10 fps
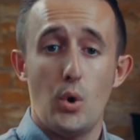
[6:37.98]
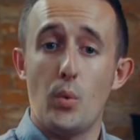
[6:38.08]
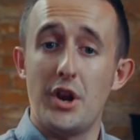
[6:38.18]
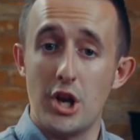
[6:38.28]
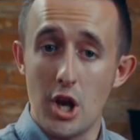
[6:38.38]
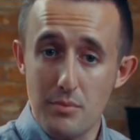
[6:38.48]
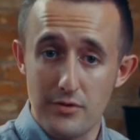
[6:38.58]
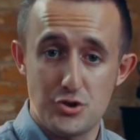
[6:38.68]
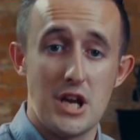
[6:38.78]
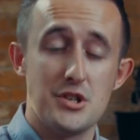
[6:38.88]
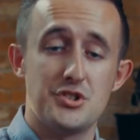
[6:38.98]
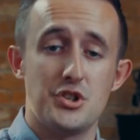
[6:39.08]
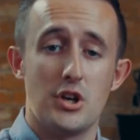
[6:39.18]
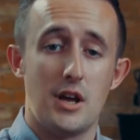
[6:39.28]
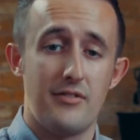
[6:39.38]
When a number of changes to
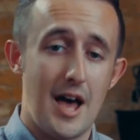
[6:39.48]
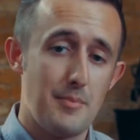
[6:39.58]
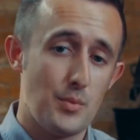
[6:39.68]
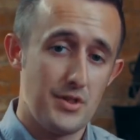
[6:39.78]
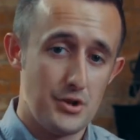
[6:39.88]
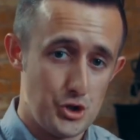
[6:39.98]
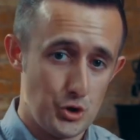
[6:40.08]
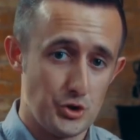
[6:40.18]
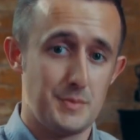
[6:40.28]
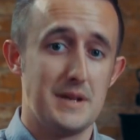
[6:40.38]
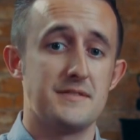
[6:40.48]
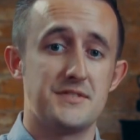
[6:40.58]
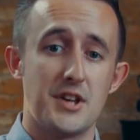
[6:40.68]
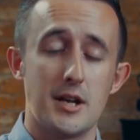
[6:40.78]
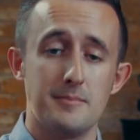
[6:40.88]
your life happen within a short space of
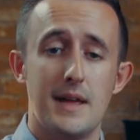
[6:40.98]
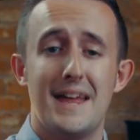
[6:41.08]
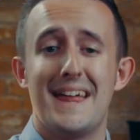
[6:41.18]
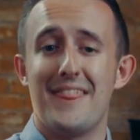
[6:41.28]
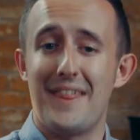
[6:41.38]
time,